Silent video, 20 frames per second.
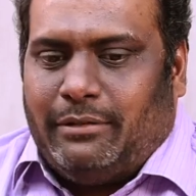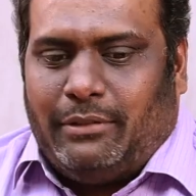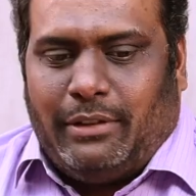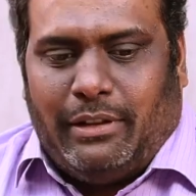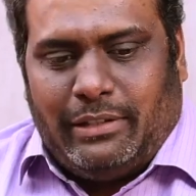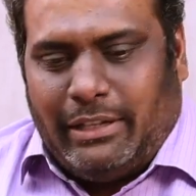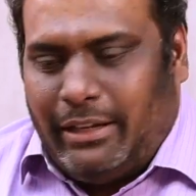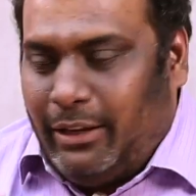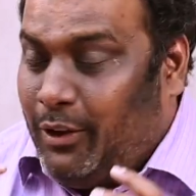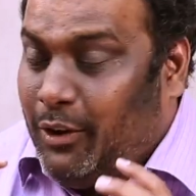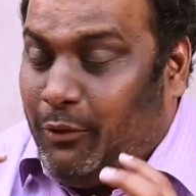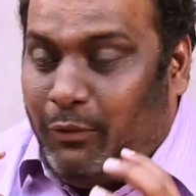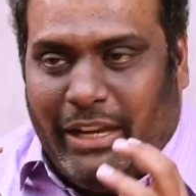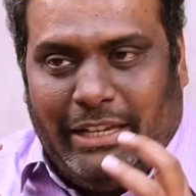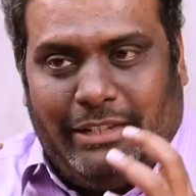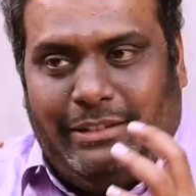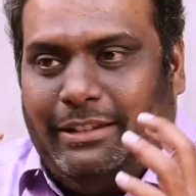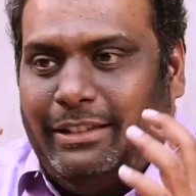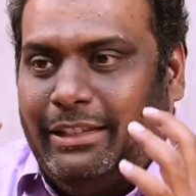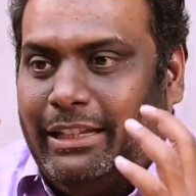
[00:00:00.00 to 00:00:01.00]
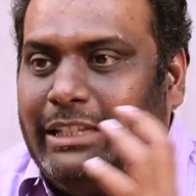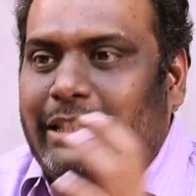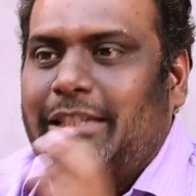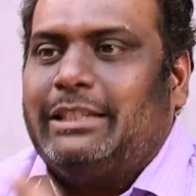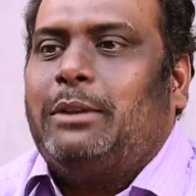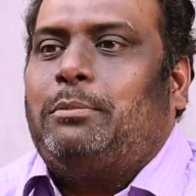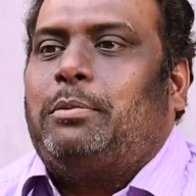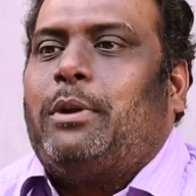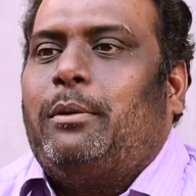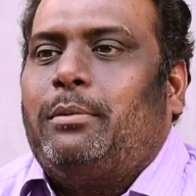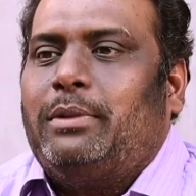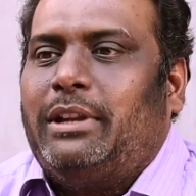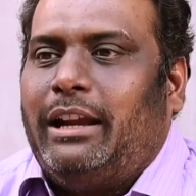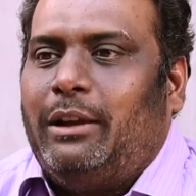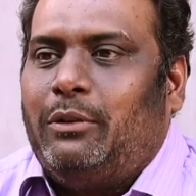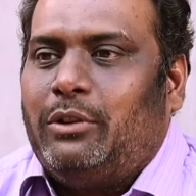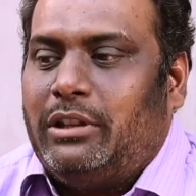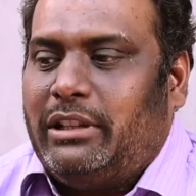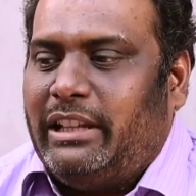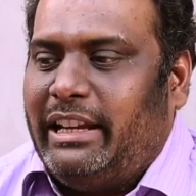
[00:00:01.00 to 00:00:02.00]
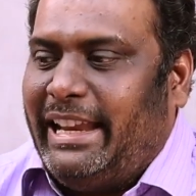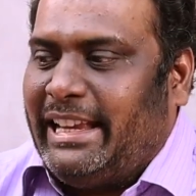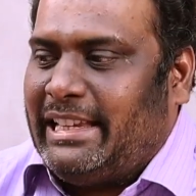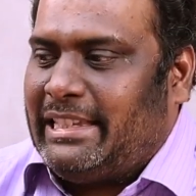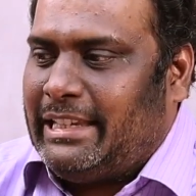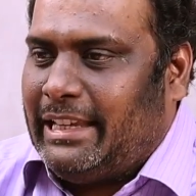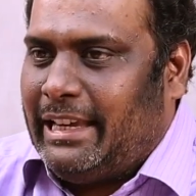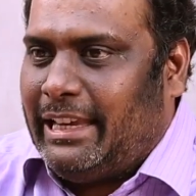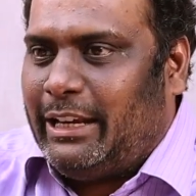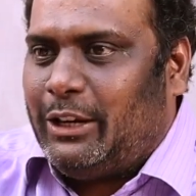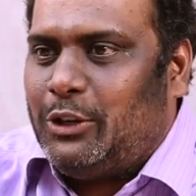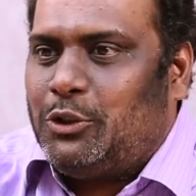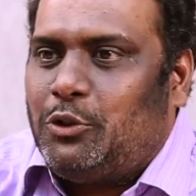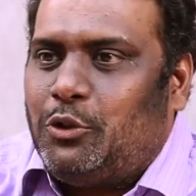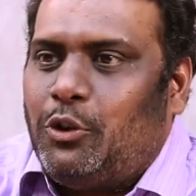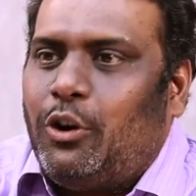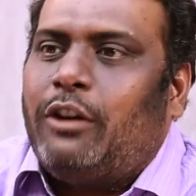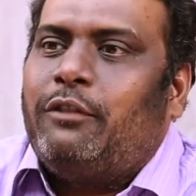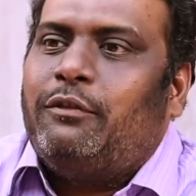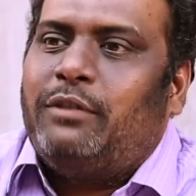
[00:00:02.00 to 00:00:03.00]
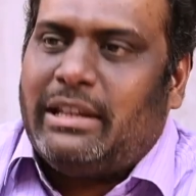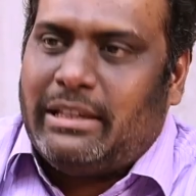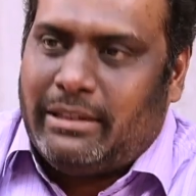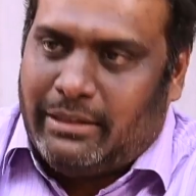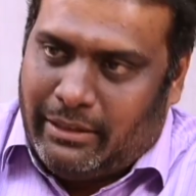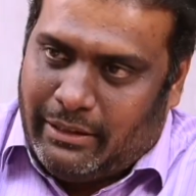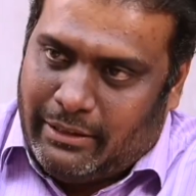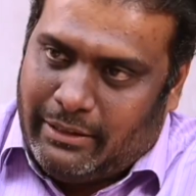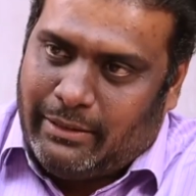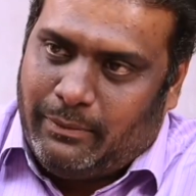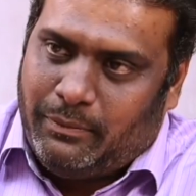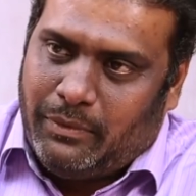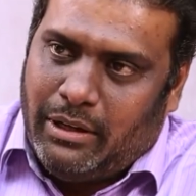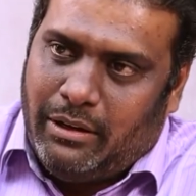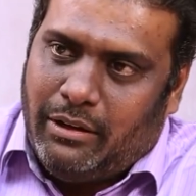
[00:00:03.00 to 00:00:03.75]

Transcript: So I said, okay, wait, this is the problem that I want. The next Kiran should not face this.